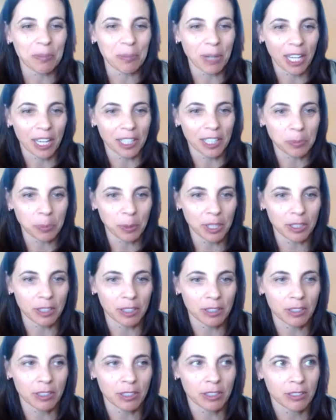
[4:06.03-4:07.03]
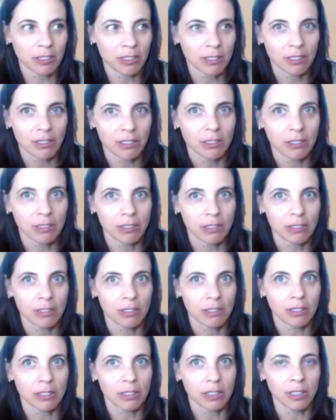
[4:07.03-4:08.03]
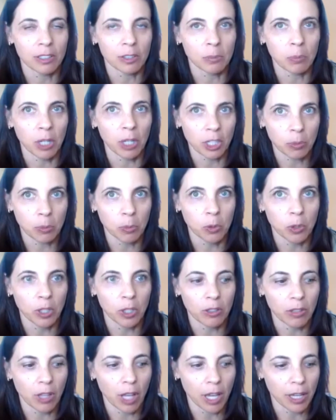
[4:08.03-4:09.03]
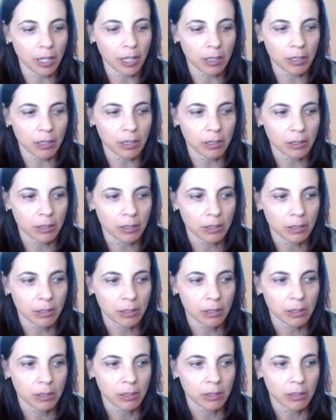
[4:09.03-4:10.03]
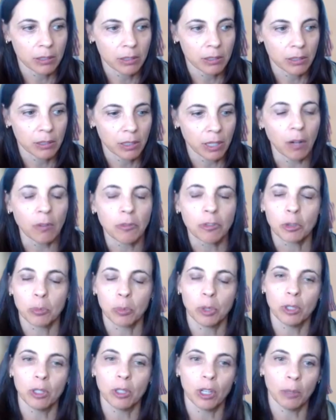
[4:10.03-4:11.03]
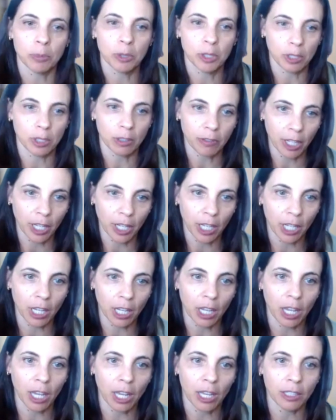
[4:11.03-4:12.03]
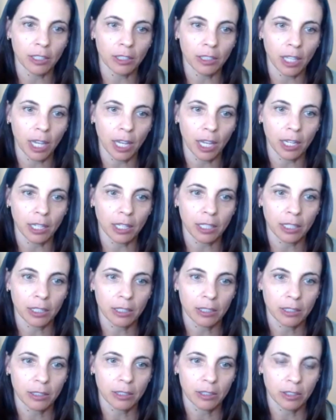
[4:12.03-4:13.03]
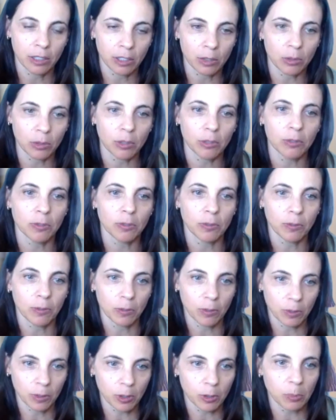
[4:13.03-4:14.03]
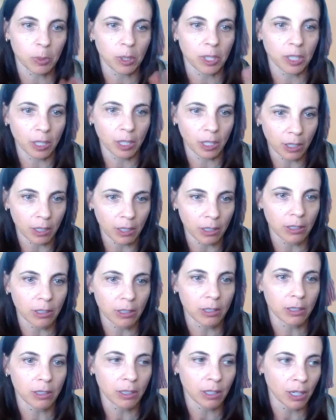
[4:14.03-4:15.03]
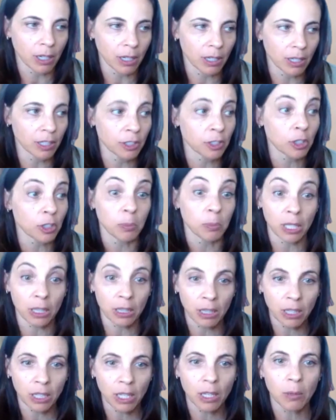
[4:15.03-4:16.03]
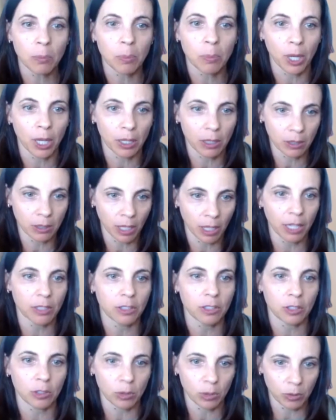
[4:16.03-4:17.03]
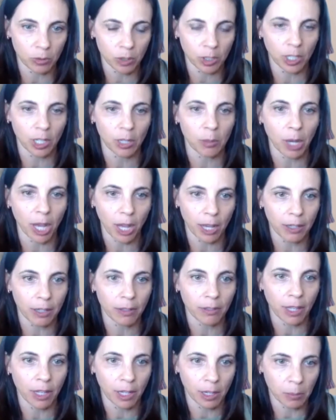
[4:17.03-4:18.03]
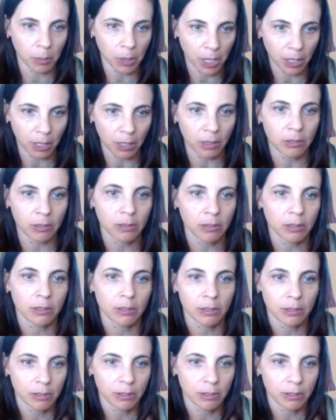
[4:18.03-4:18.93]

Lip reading: And my husband is much more like comfortable observing and like just sort of speaking intermittently, but like just sort of sitting back and letting me